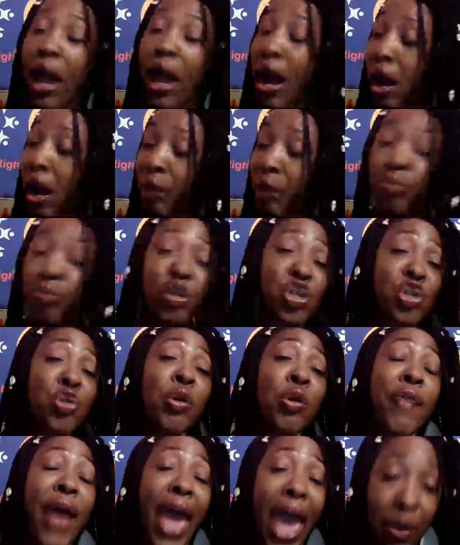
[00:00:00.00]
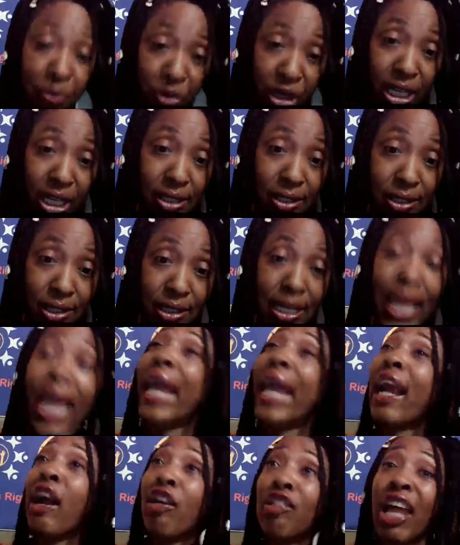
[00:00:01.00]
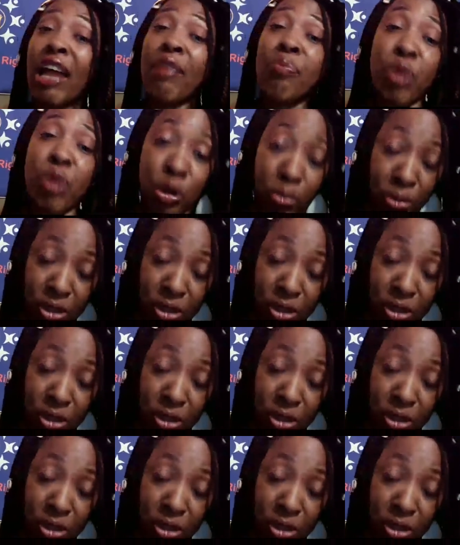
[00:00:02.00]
our pursuit of happiness and our life